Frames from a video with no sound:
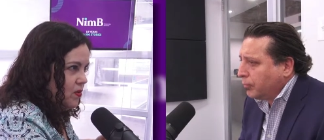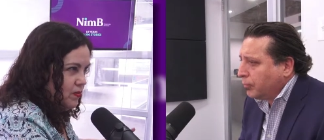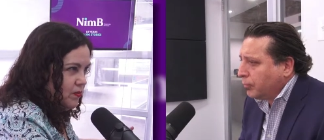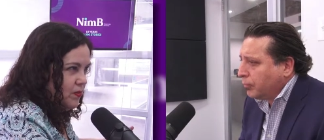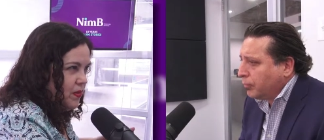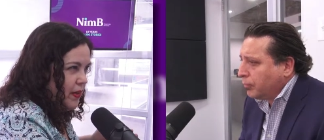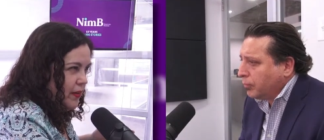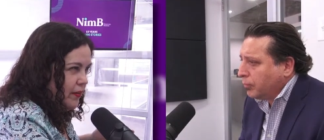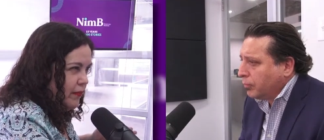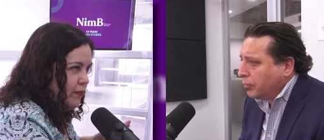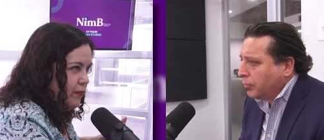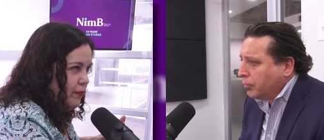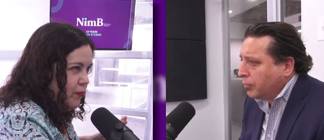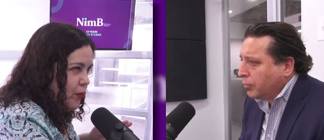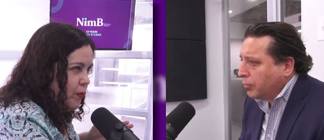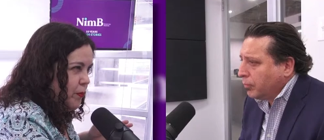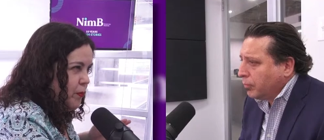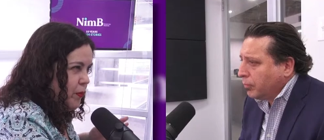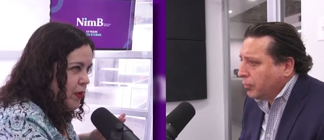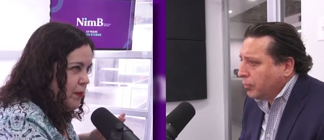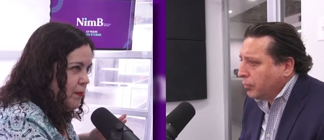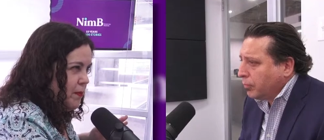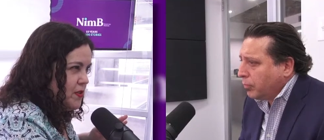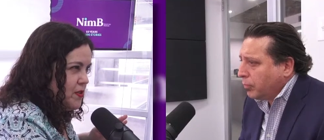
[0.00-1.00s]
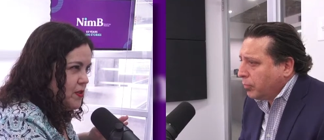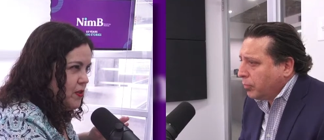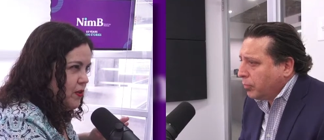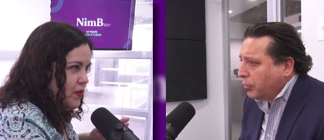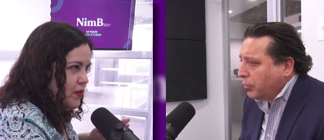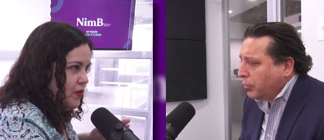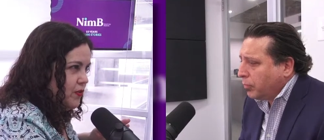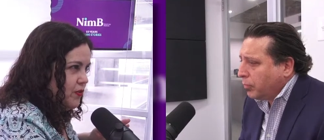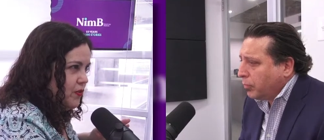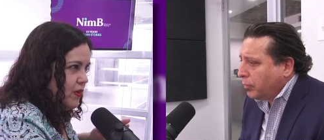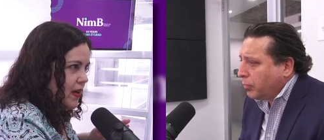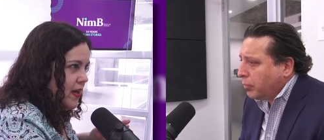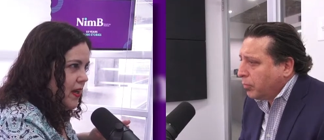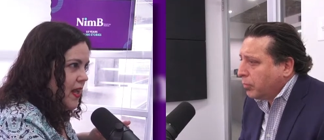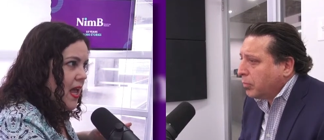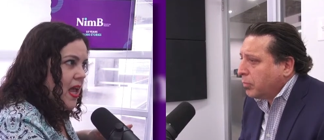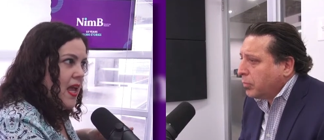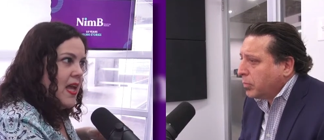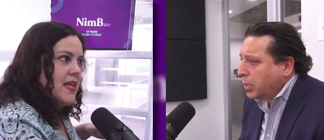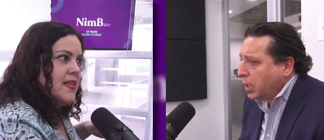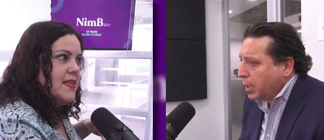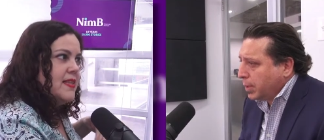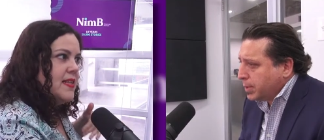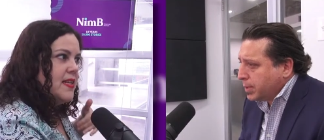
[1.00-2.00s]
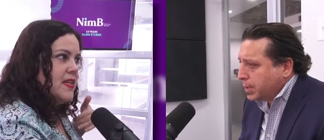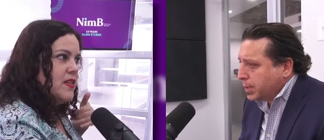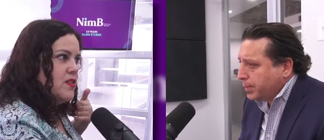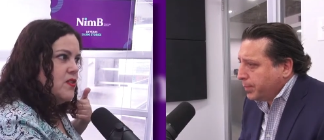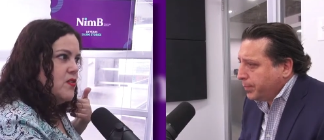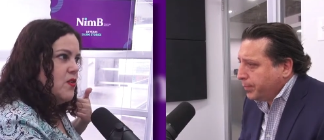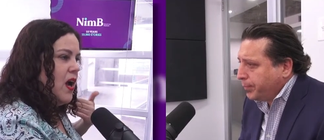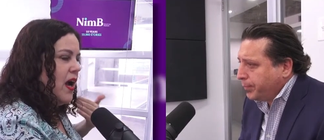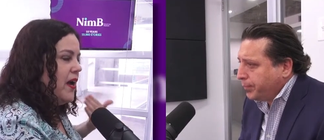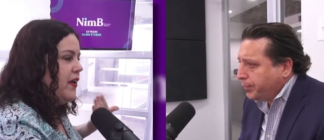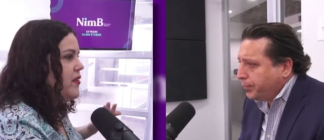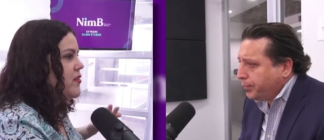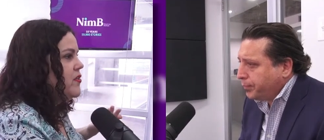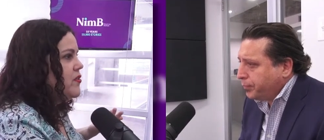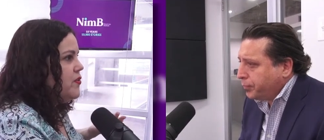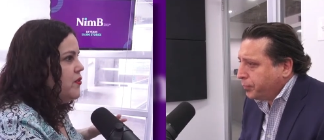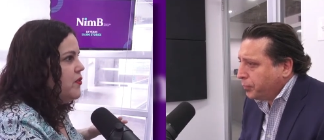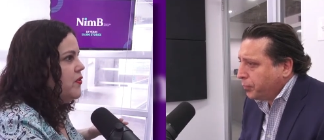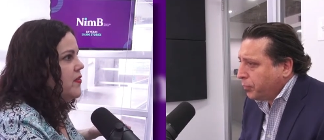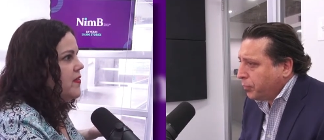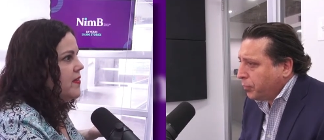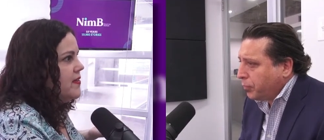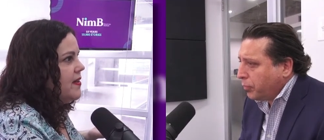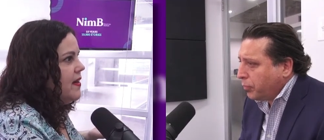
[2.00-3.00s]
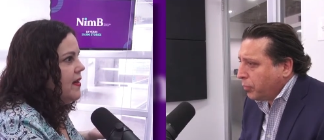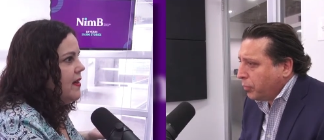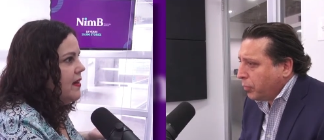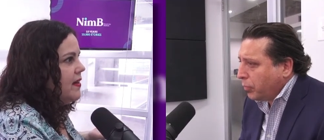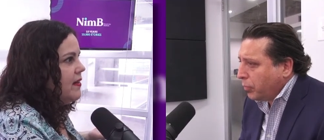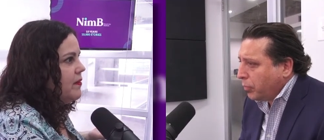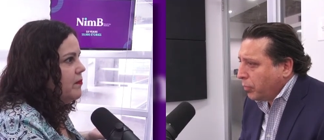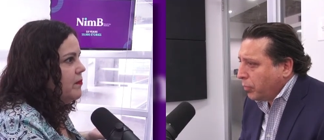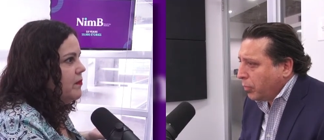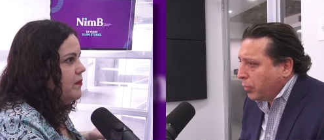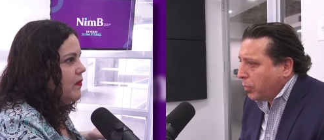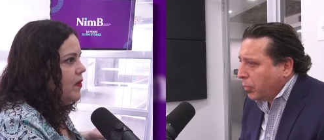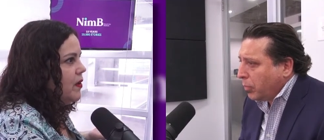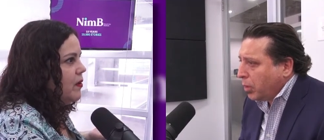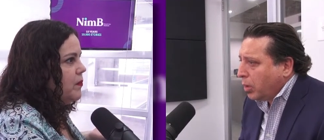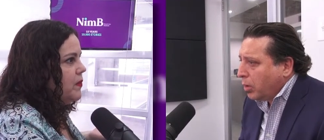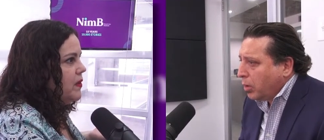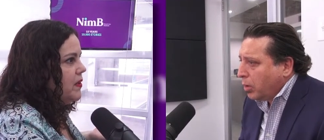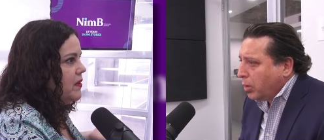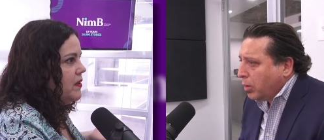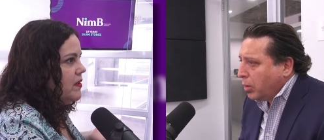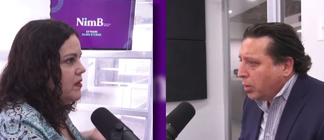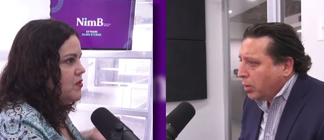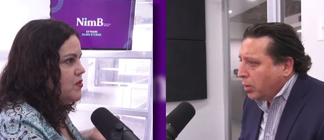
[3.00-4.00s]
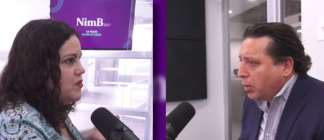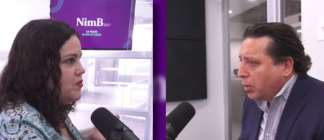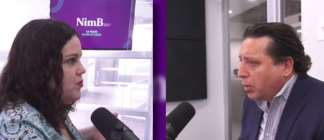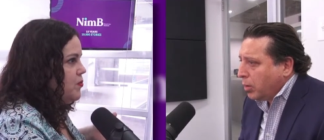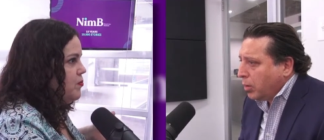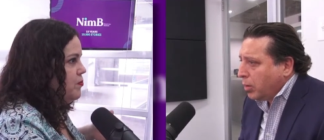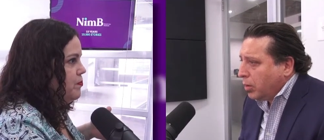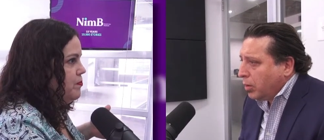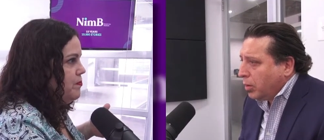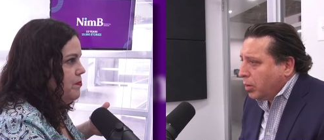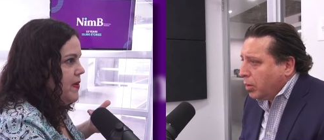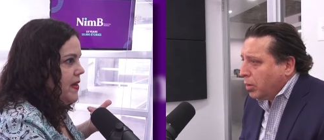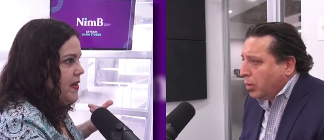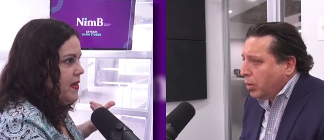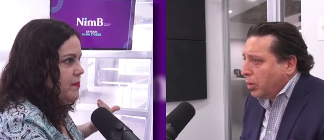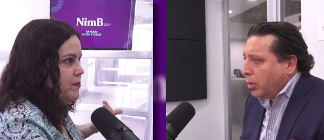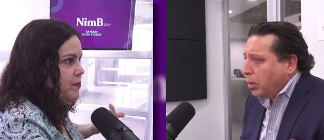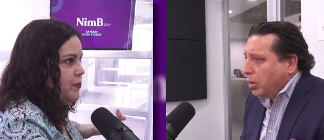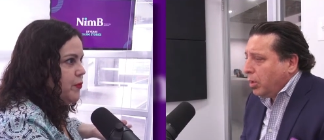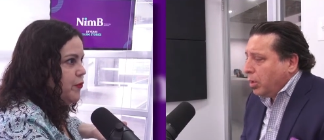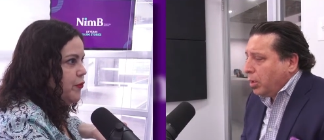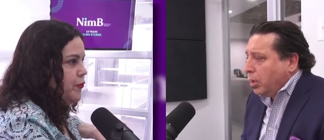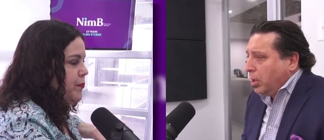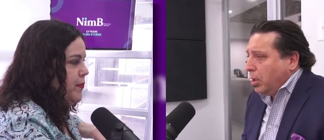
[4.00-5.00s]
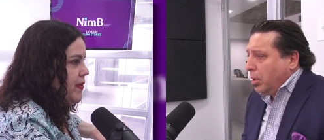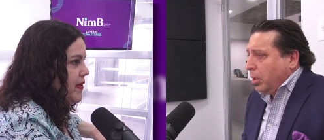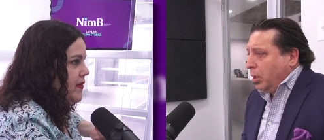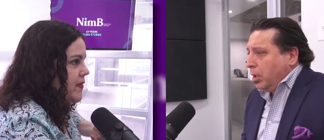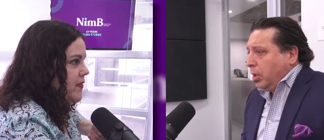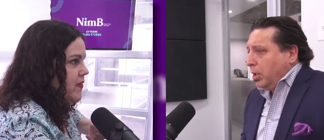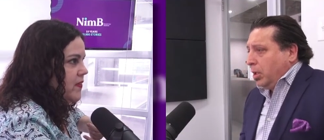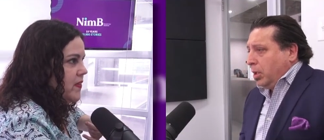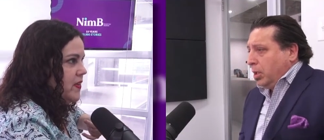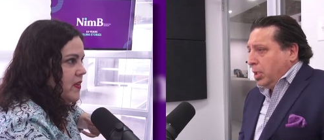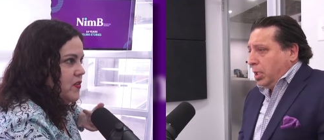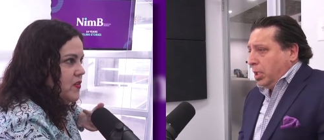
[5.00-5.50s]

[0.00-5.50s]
Speaker 1: uh, were pretty much closed, right? Did how did you use the time? I mean, did you make improvements? Did